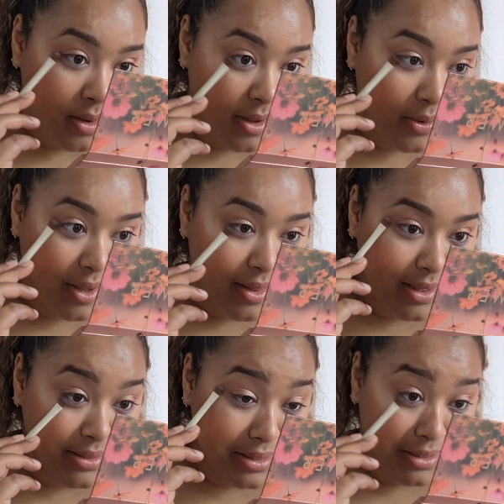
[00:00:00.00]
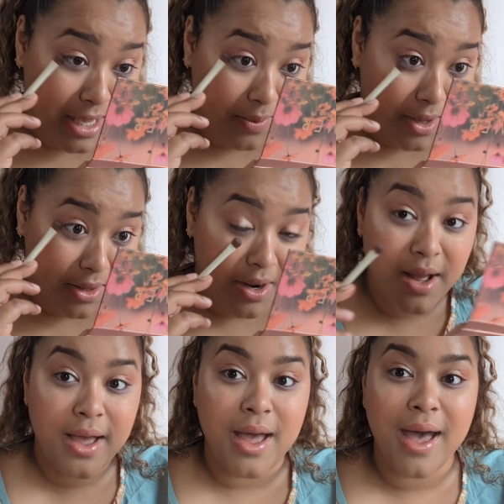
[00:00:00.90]
Oh yeah, that's the same
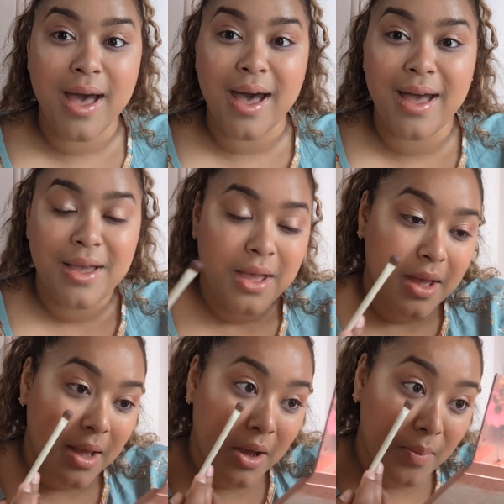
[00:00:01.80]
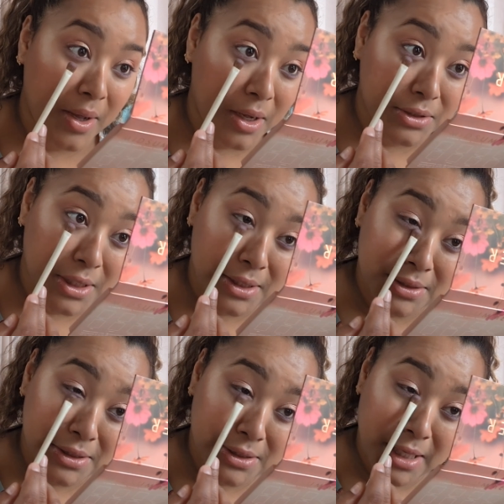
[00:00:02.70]
color. Oh my gosh, that is
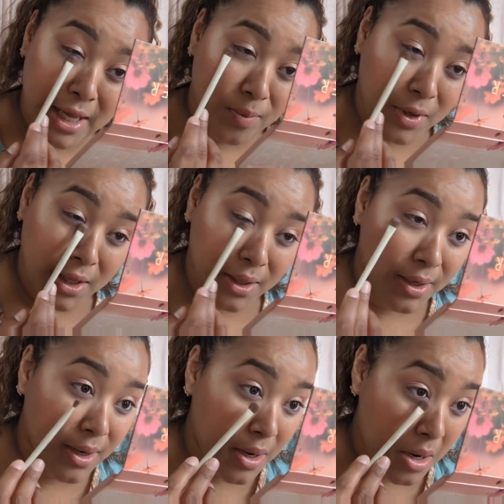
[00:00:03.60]
the same color.